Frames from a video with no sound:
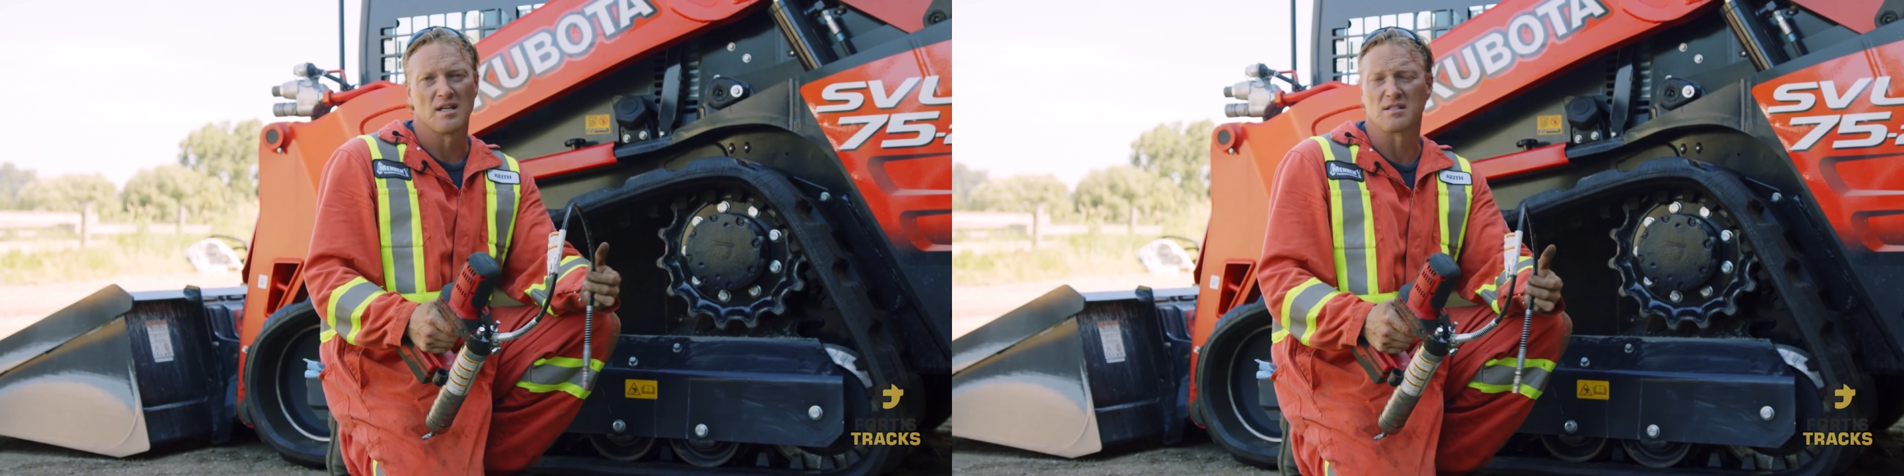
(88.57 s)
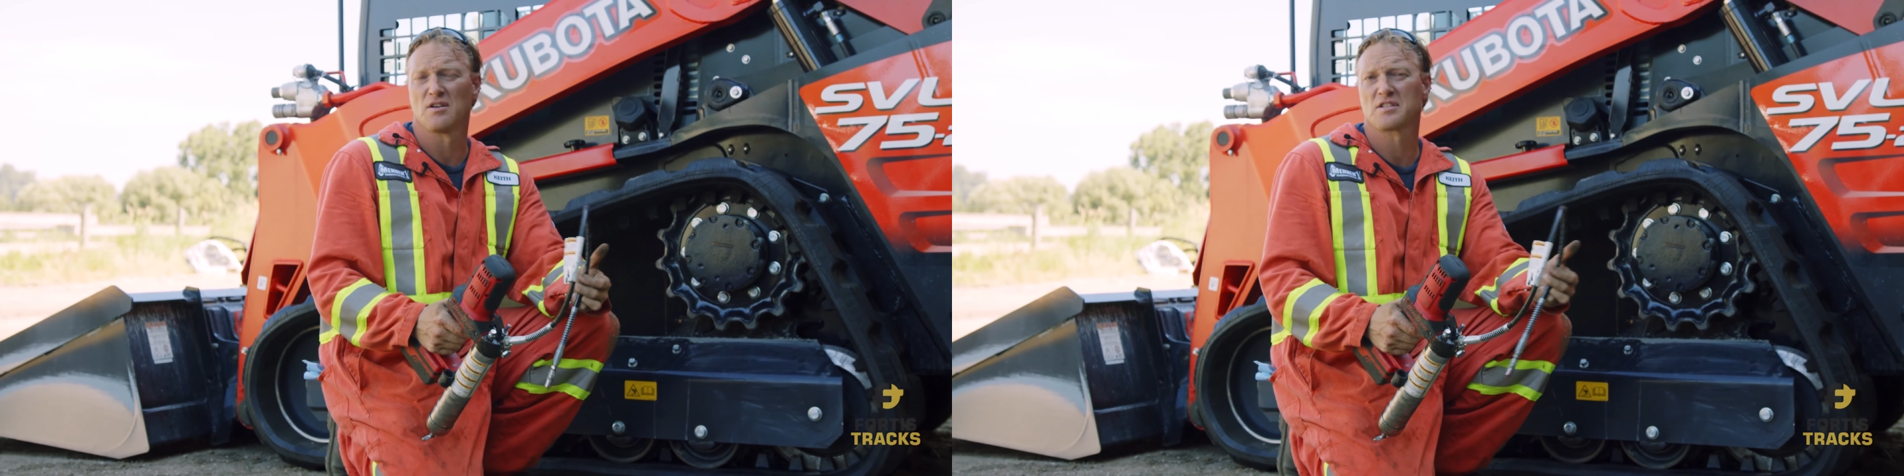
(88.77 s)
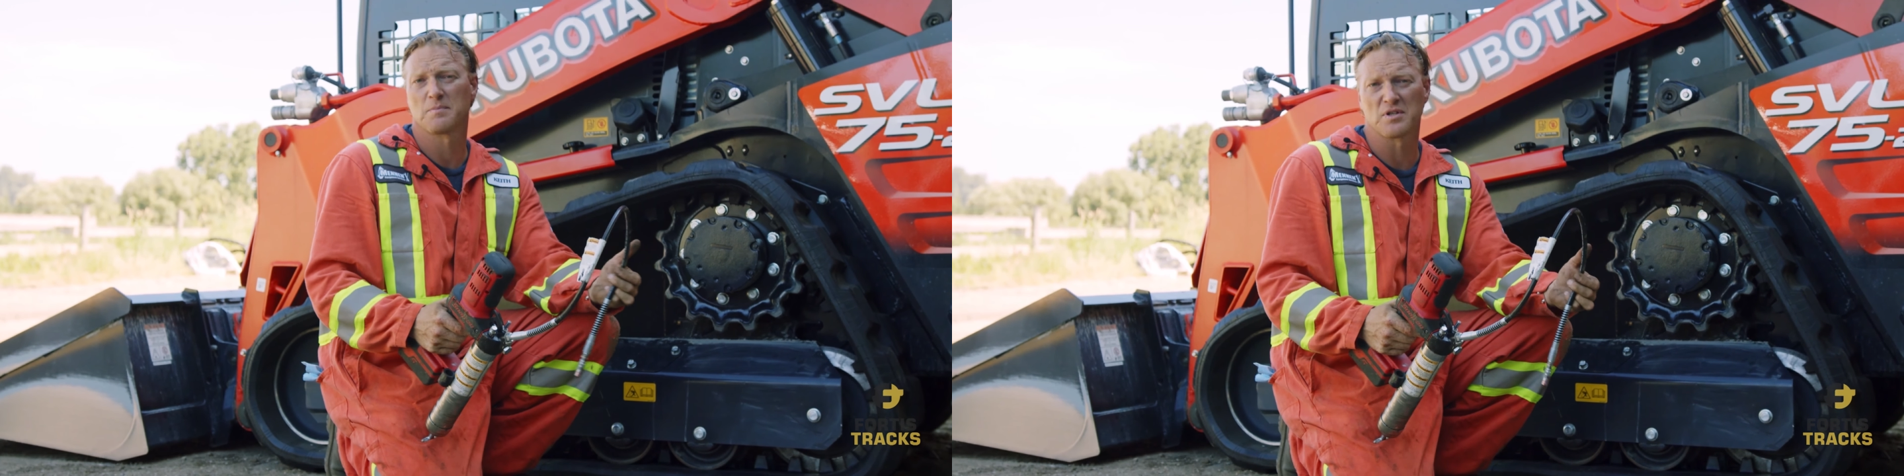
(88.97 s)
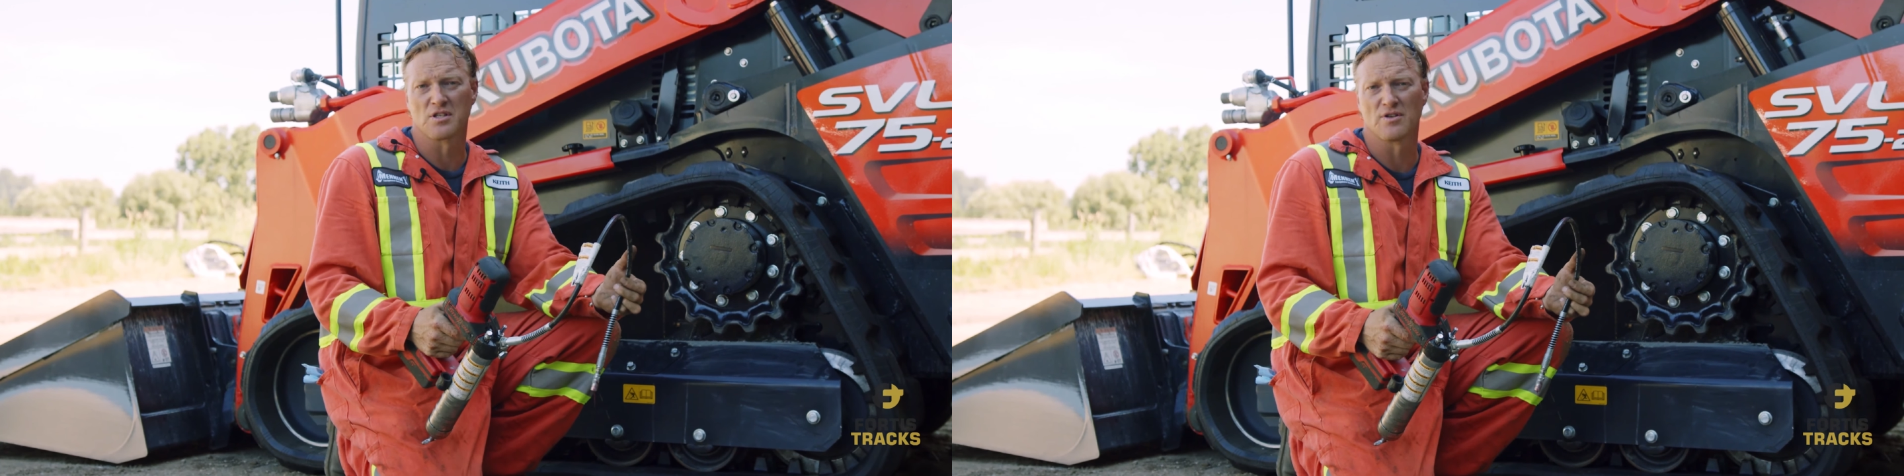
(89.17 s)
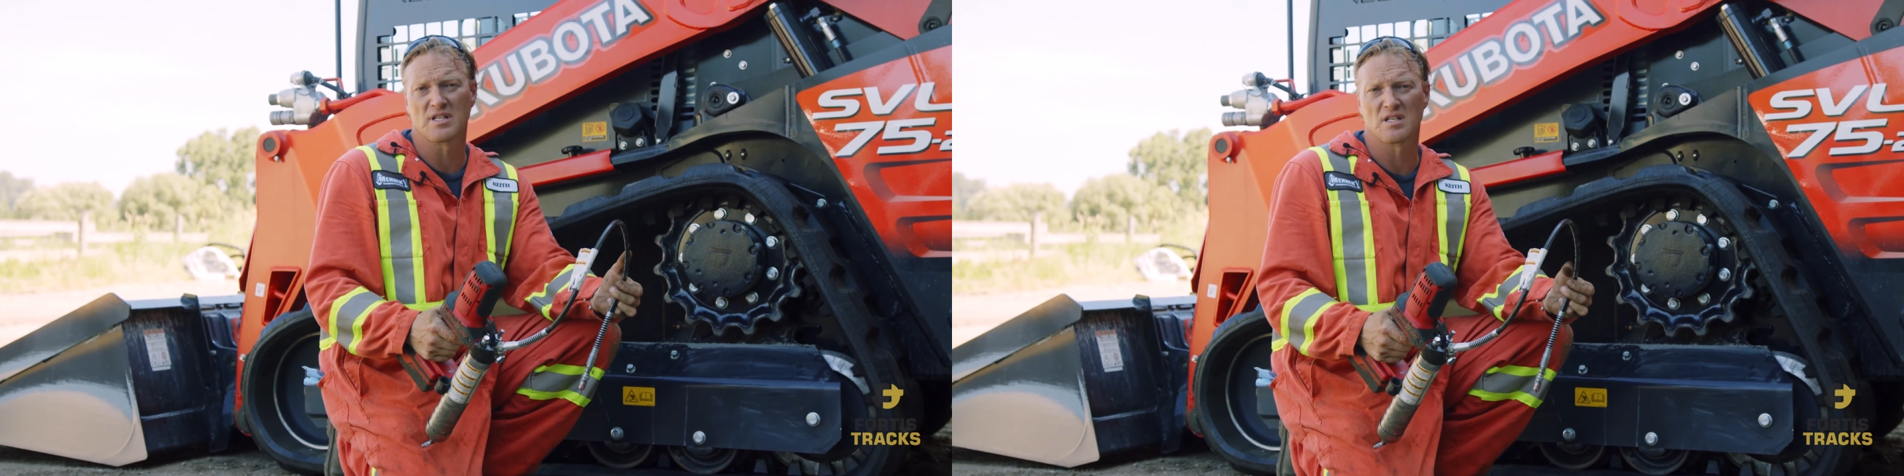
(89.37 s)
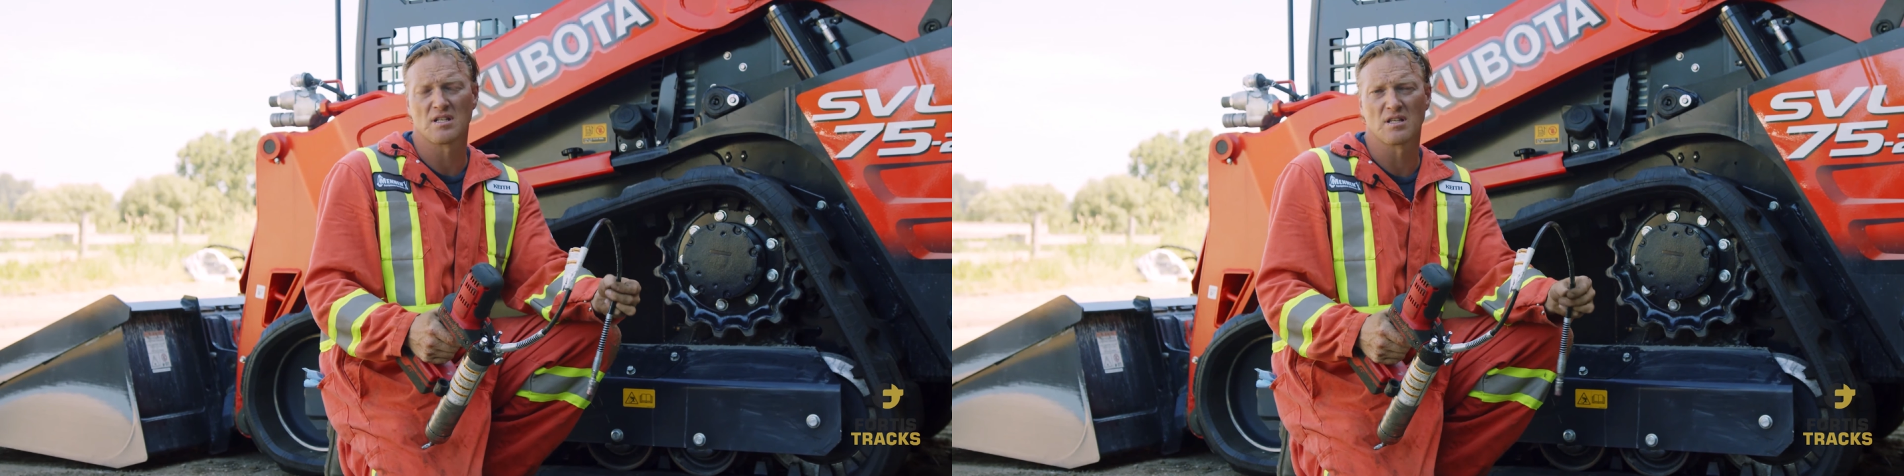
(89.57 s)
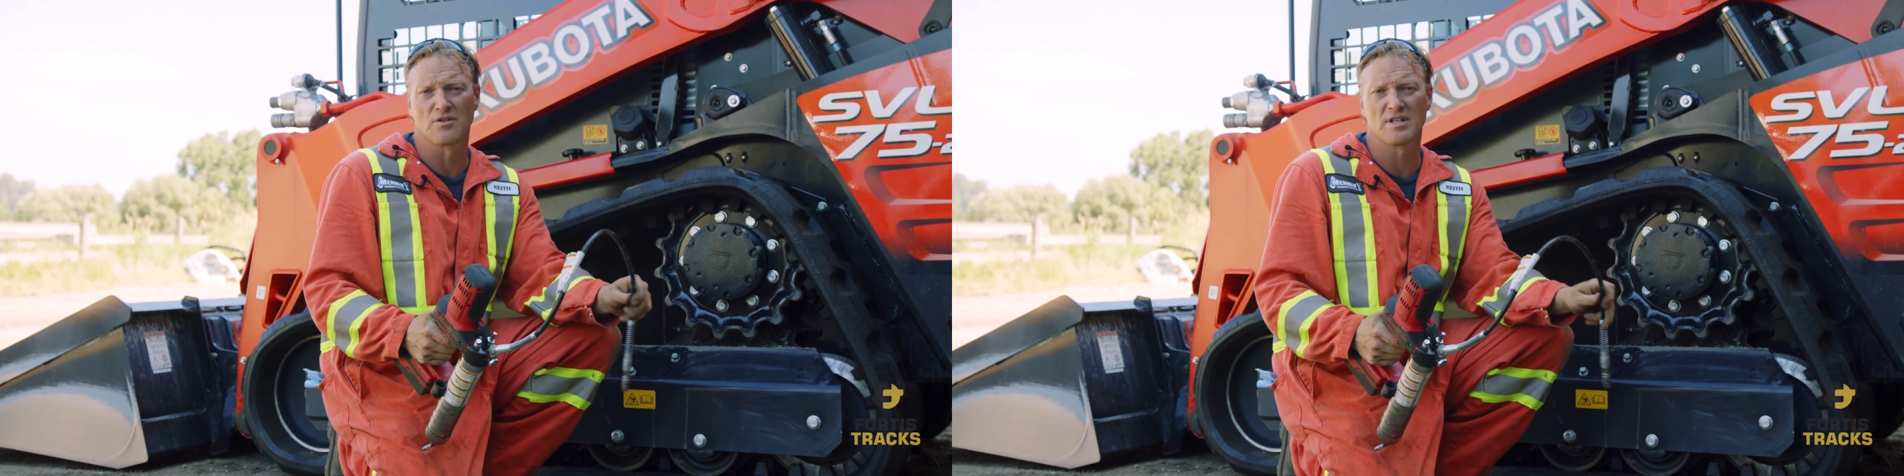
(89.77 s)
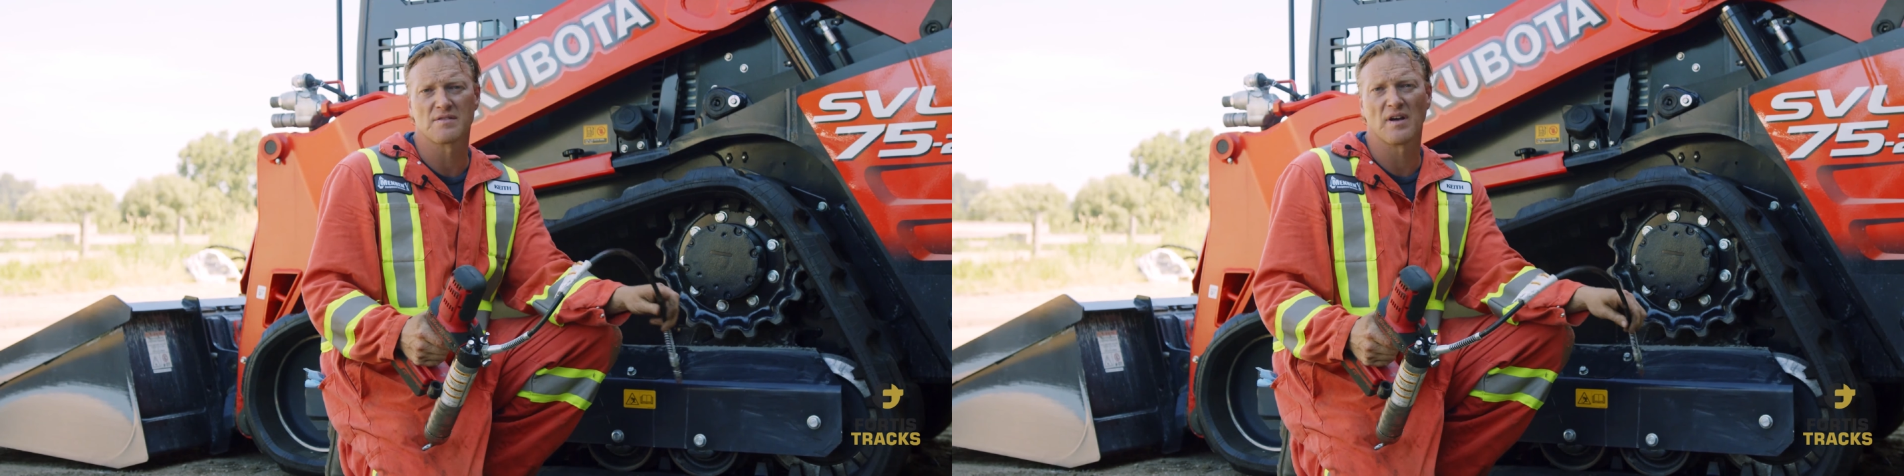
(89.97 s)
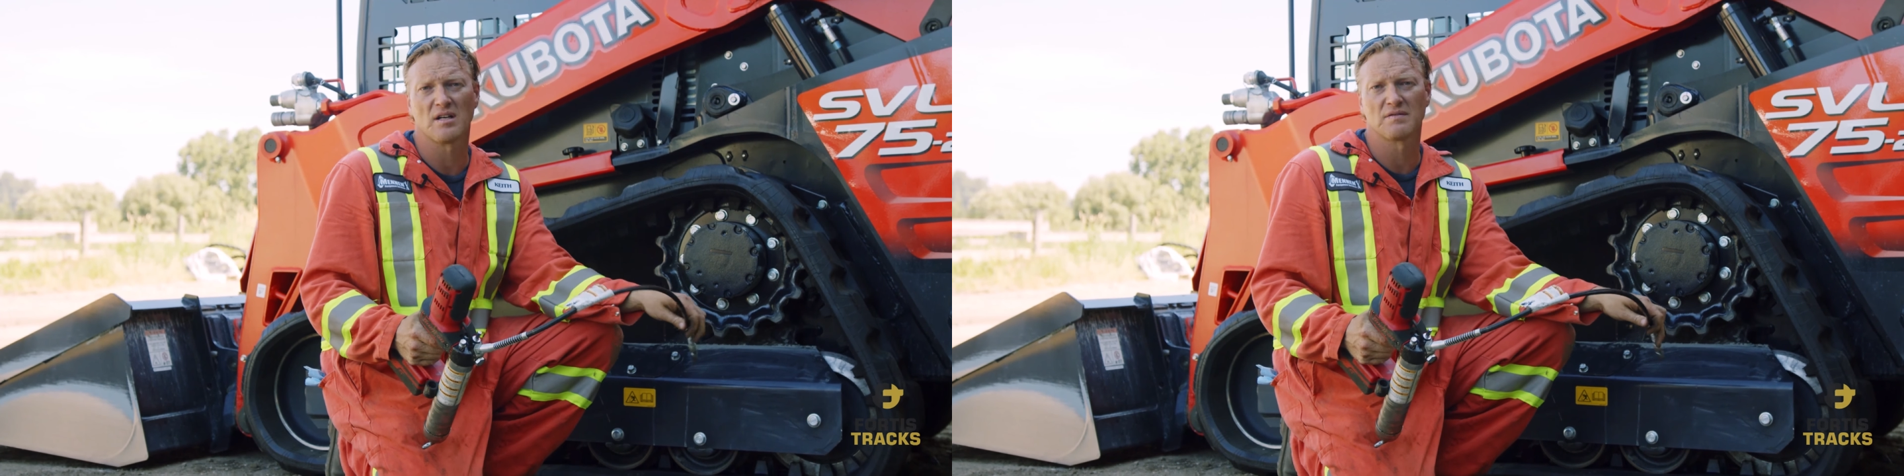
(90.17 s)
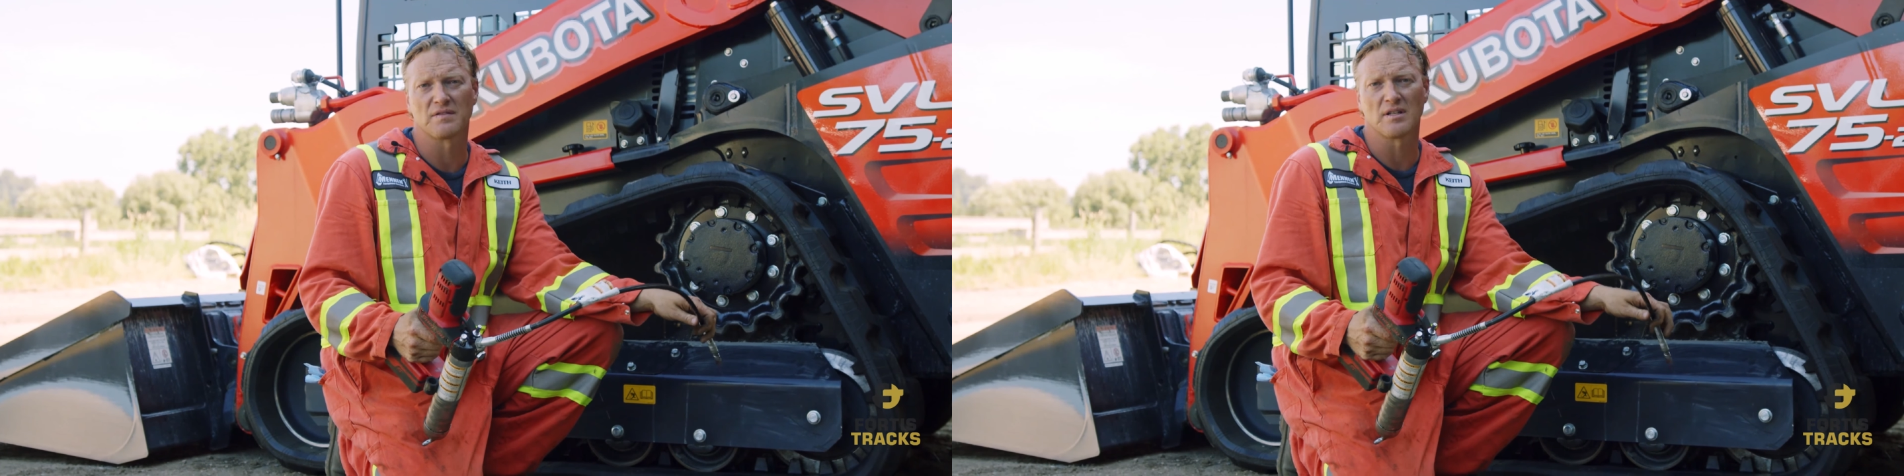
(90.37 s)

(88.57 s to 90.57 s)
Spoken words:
As long as it puts grease into the grease valve,